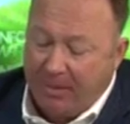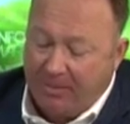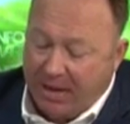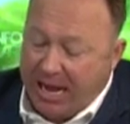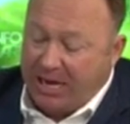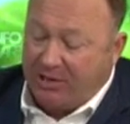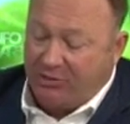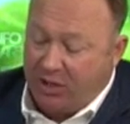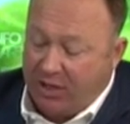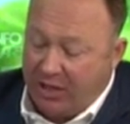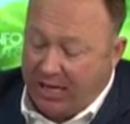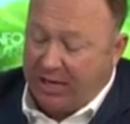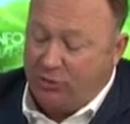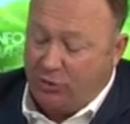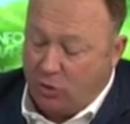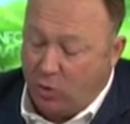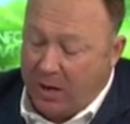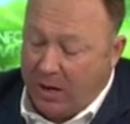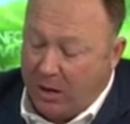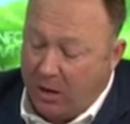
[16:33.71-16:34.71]
I'm going to actually
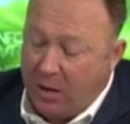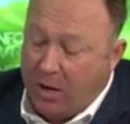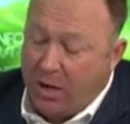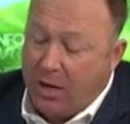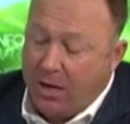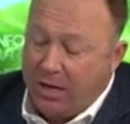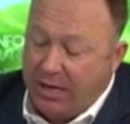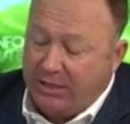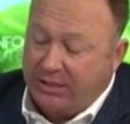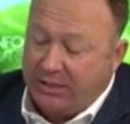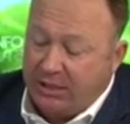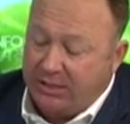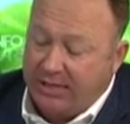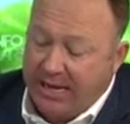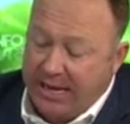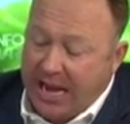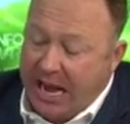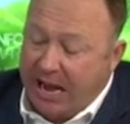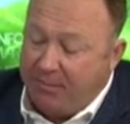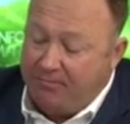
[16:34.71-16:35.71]
get to where he says
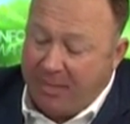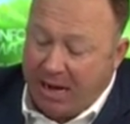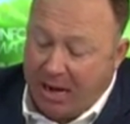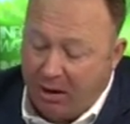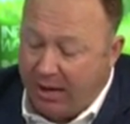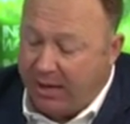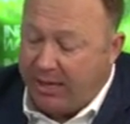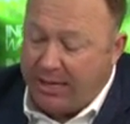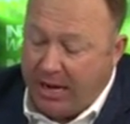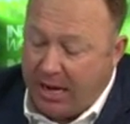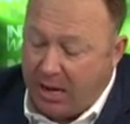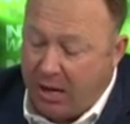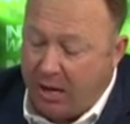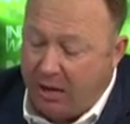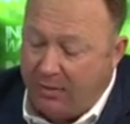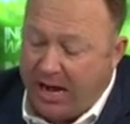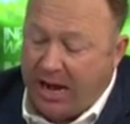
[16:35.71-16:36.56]
they got married there.